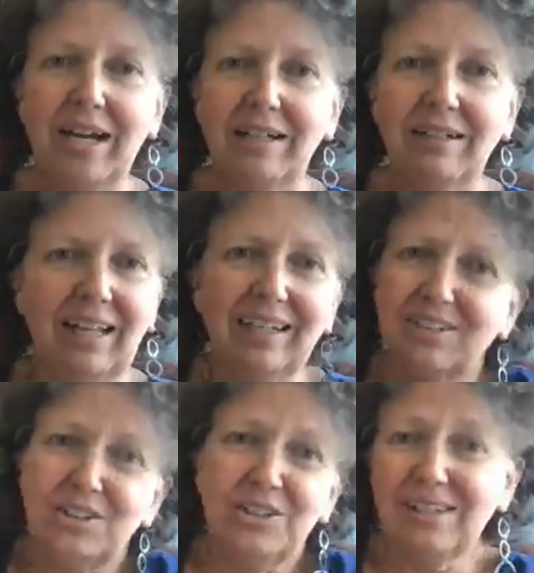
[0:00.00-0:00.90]
Like
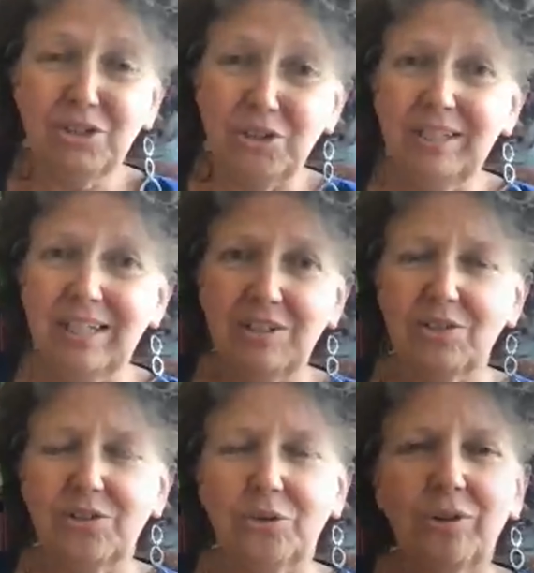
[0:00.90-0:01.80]
you just have to do
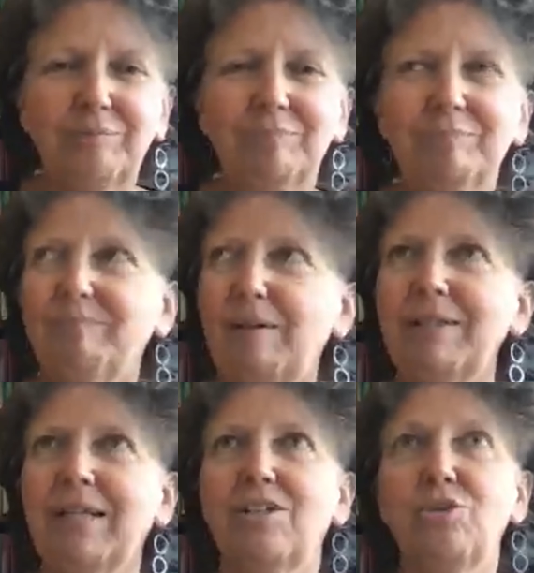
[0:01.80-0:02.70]
it, or
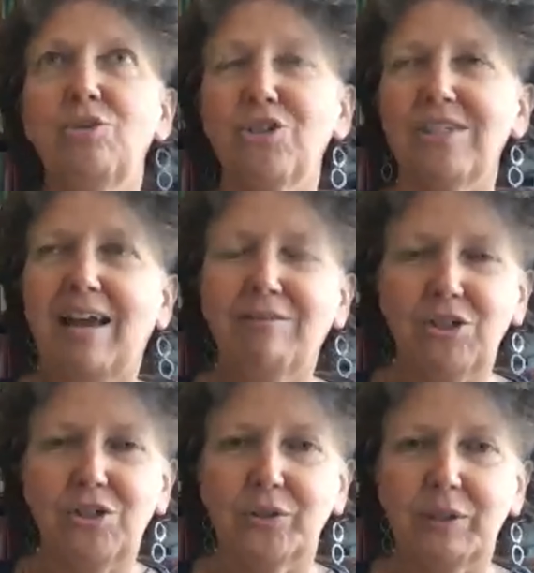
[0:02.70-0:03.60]
maybe not you
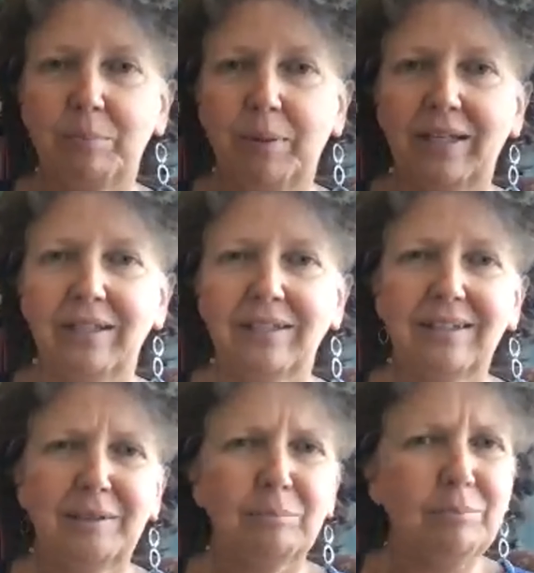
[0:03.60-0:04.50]
just have to do it,
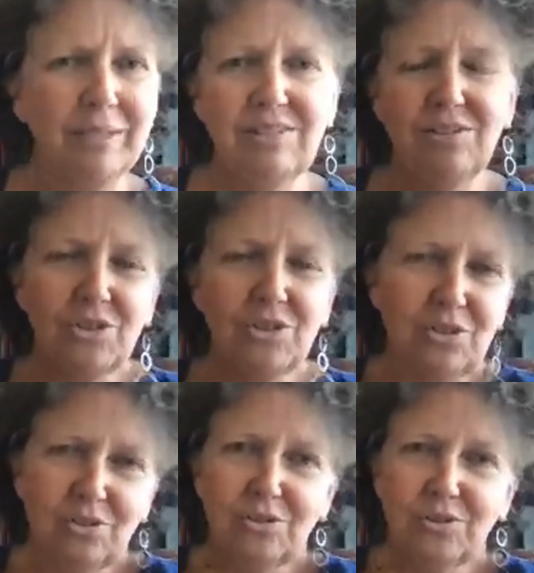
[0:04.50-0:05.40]
but
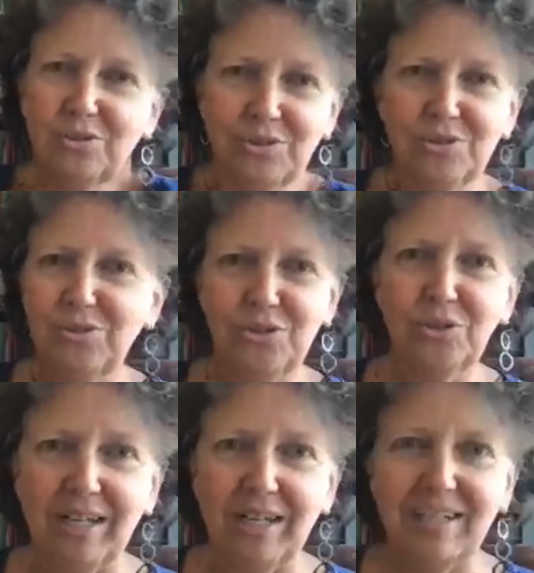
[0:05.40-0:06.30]
please just
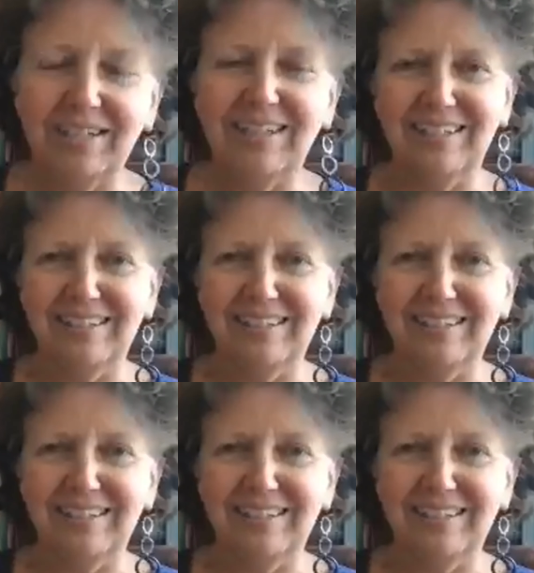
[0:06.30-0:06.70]
do